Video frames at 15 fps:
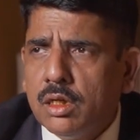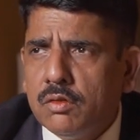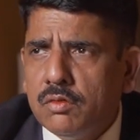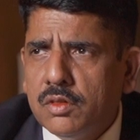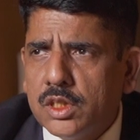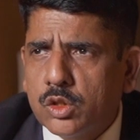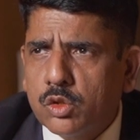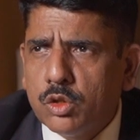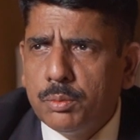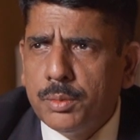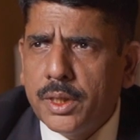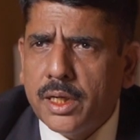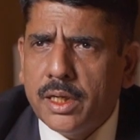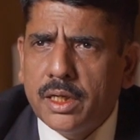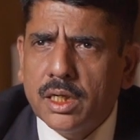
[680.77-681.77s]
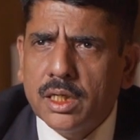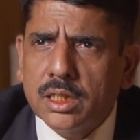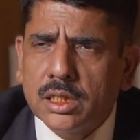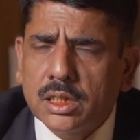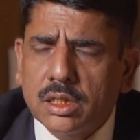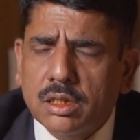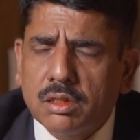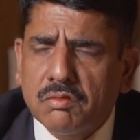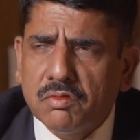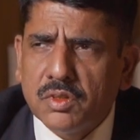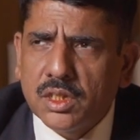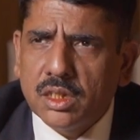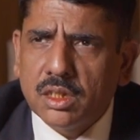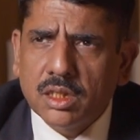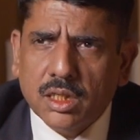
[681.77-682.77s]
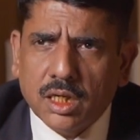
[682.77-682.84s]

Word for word: which could be addressed within the